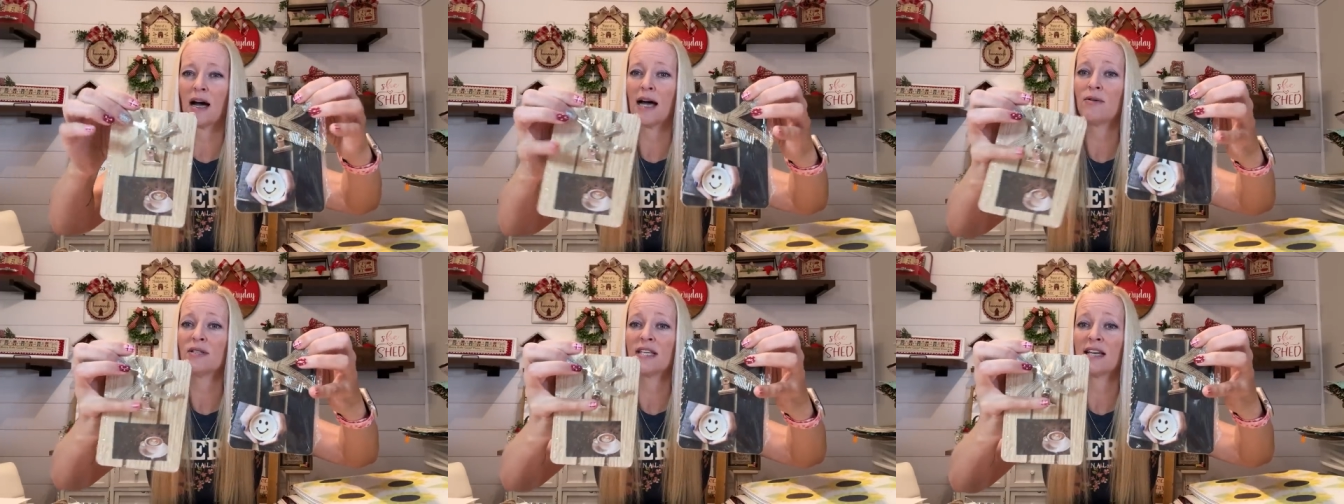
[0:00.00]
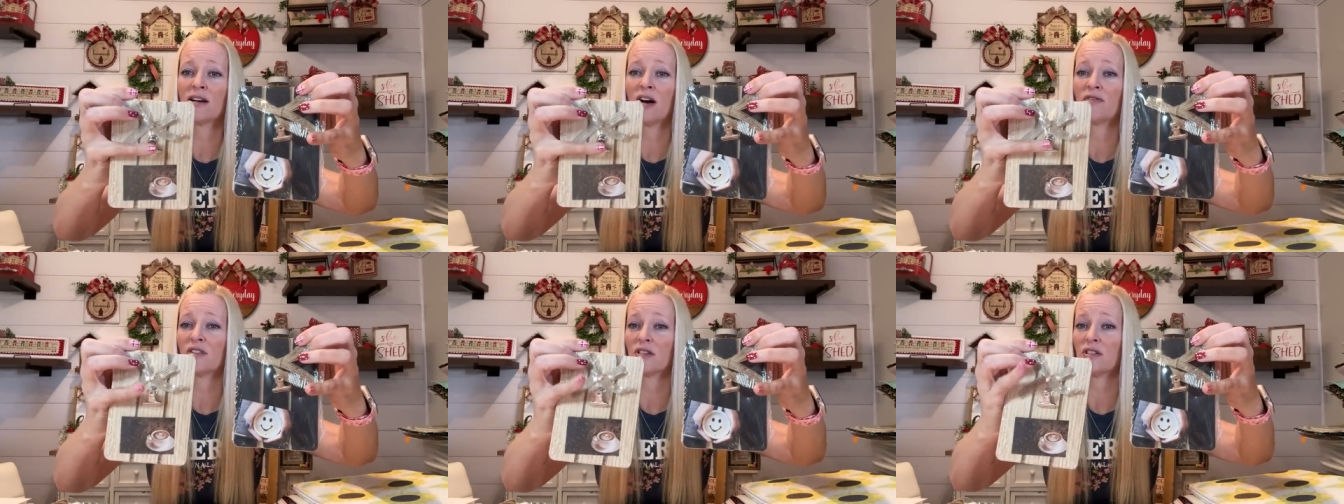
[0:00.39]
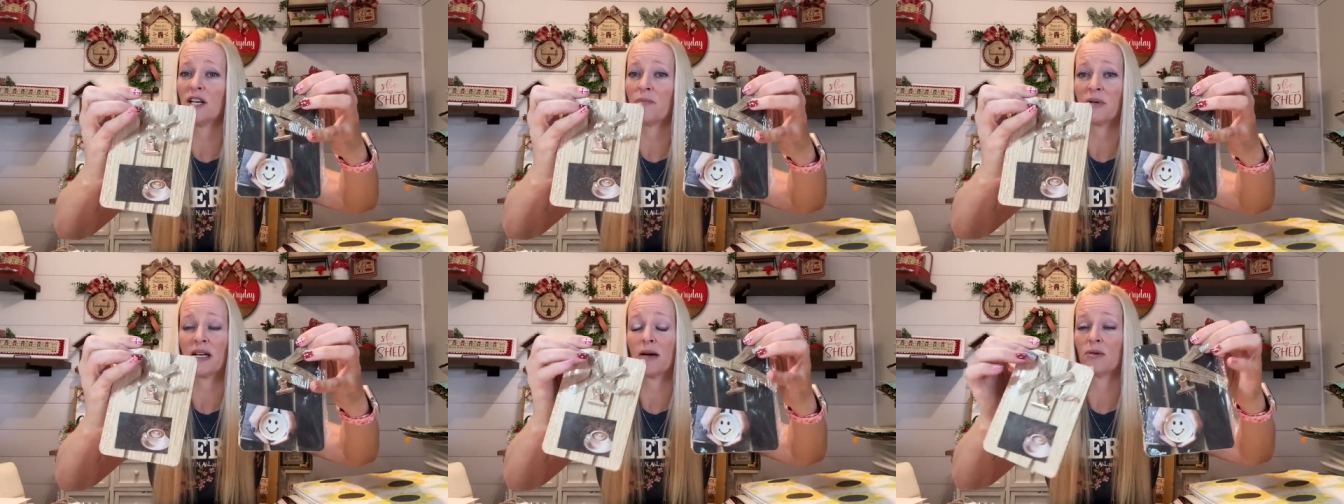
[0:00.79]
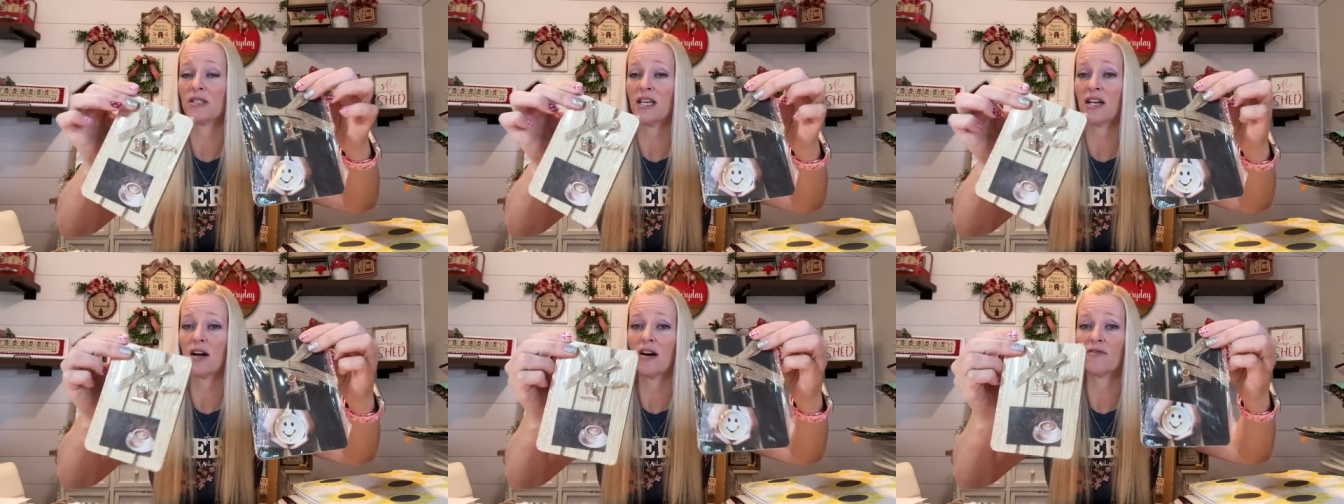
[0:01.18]
I would take off the clip and I would
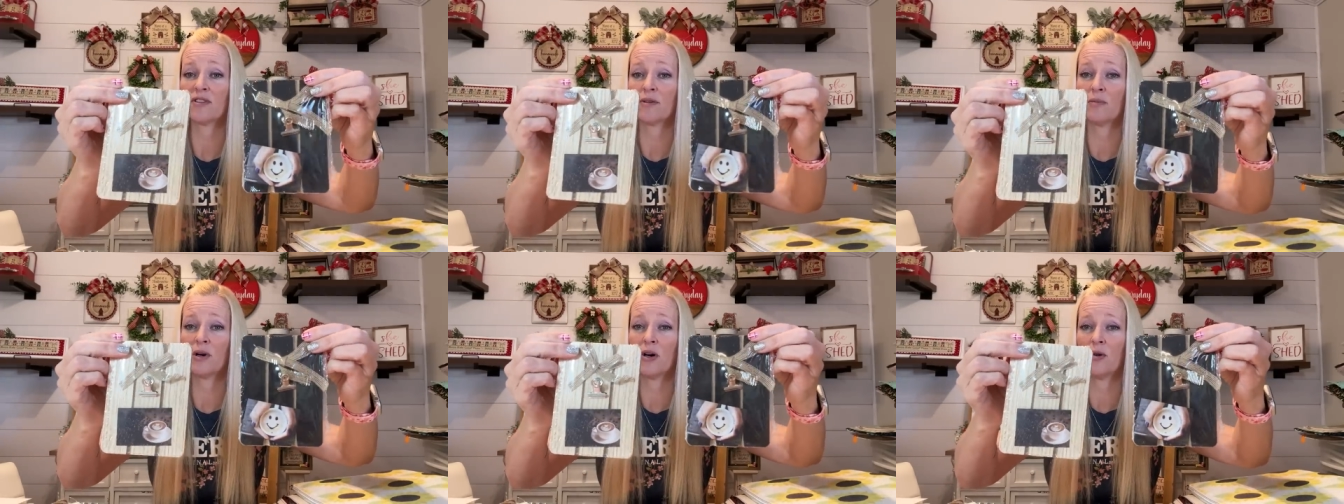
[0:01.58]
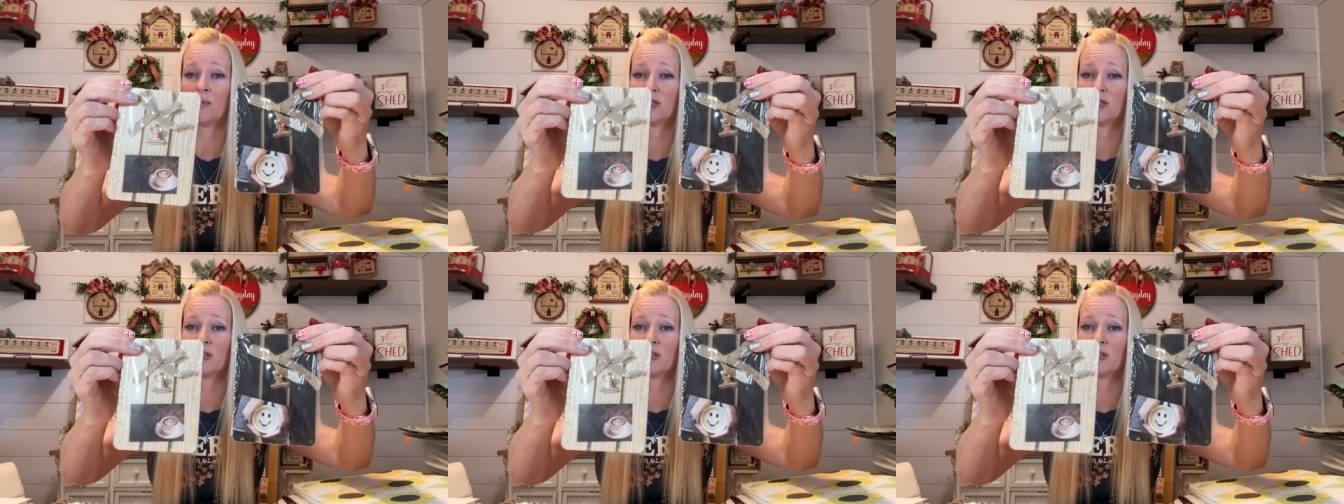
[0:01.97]
take off the bow,